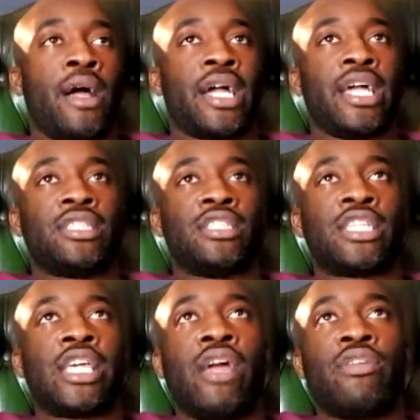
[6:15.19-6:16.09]
I guess the
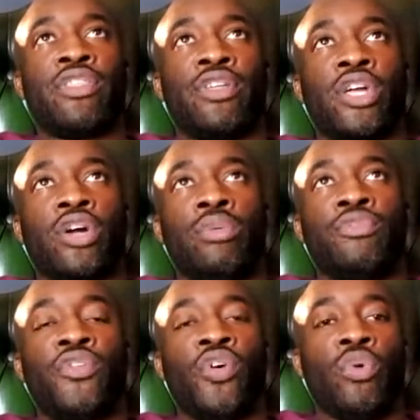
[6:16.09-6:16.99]
scary thing
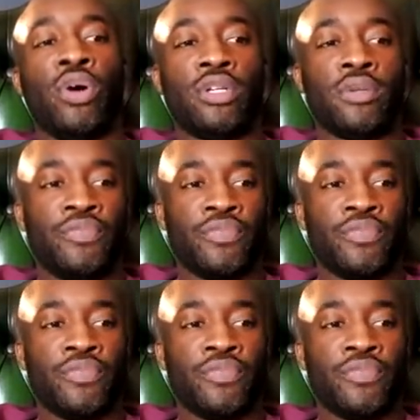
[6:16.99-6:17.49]
going forward